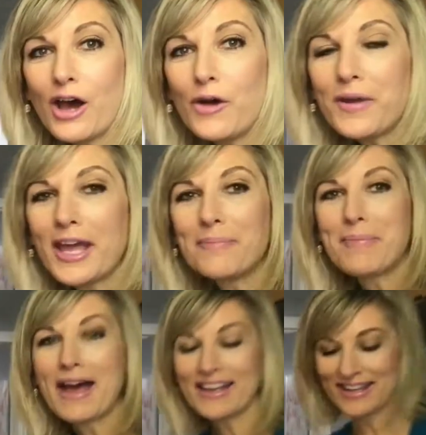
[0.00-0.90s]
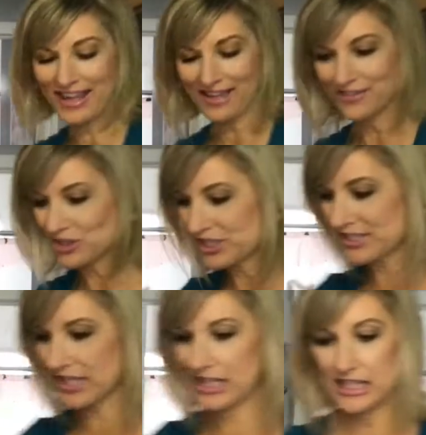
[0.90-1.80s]
Okay, back again, just
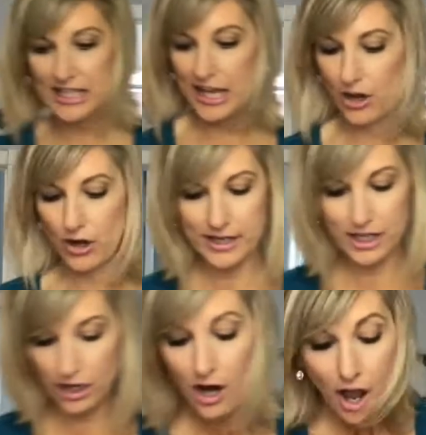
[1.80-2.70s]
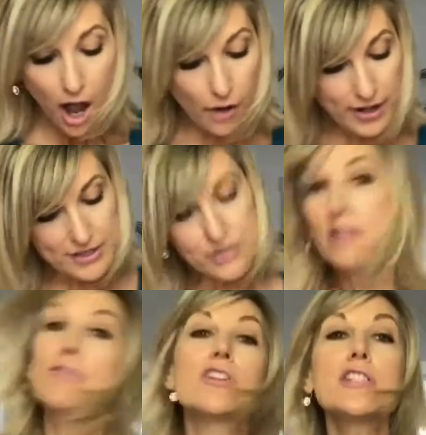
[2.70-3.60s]
slightly chaotic here. Okay, so
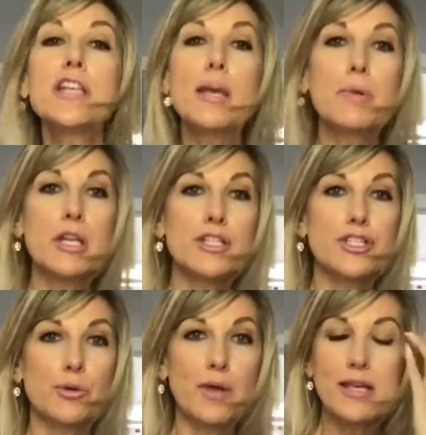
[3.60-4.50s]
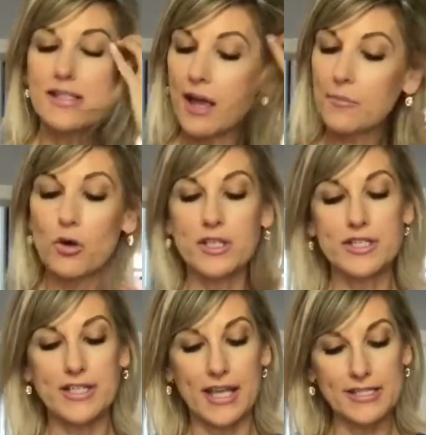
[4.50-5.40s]
the first thing I'm going to do is I'm going to
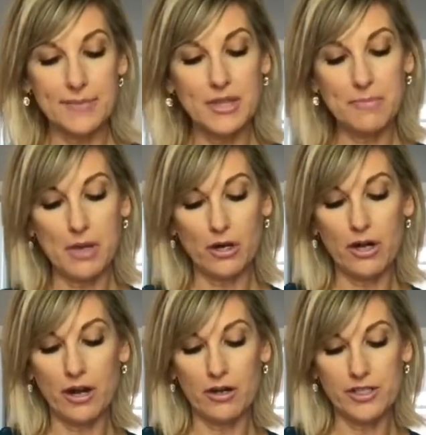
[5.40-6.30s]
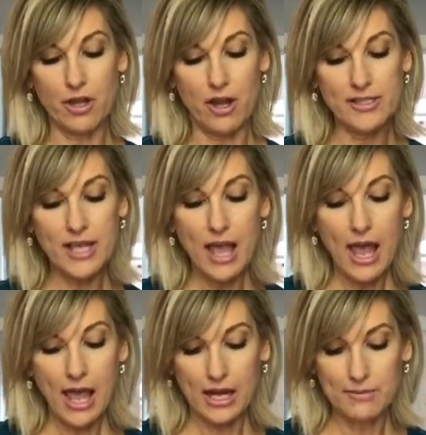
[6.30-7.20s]
take some of the marinara sauce,
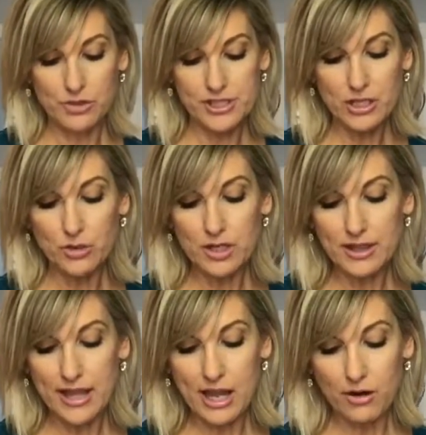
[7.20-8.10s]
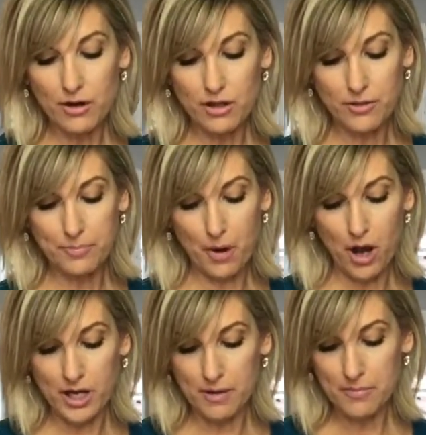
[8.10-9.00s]
and I'm just going to layer the
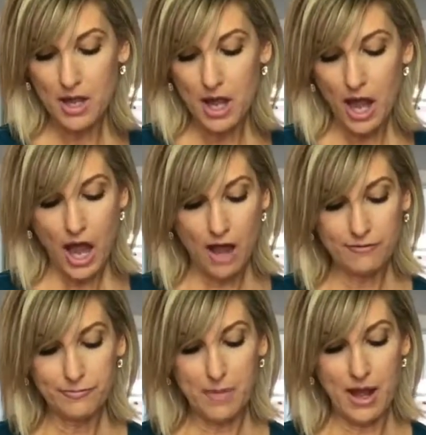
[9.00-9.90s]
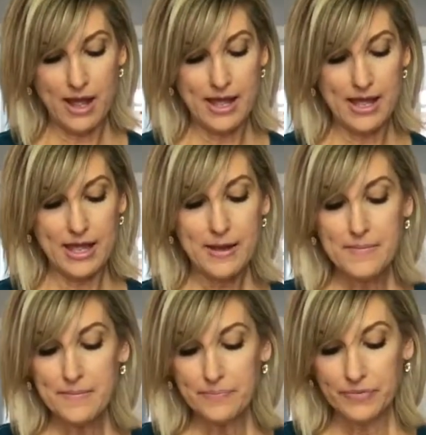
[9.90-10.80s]
bottom of my
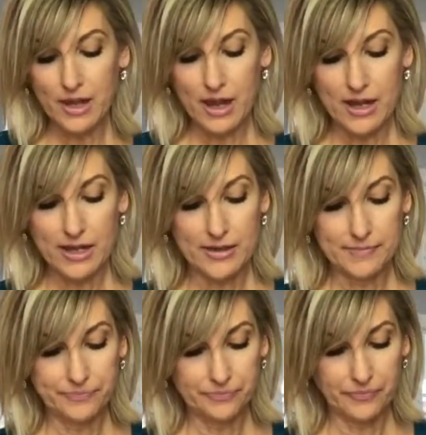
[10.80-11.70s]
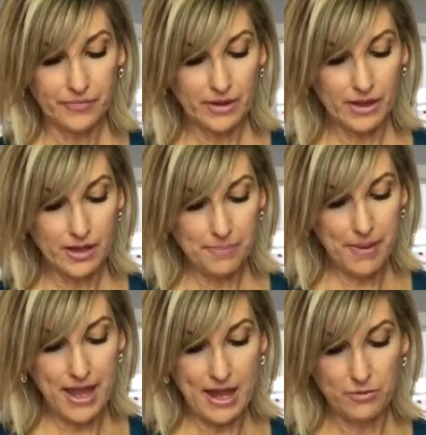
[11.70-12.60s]

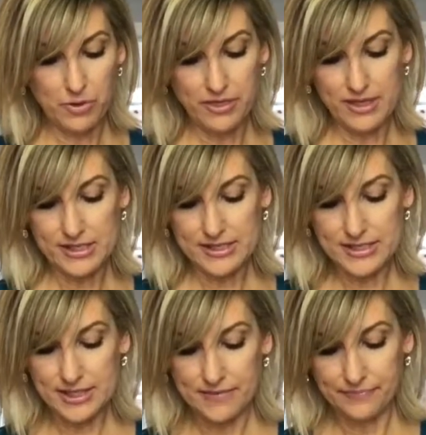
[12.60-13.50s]
pan with this.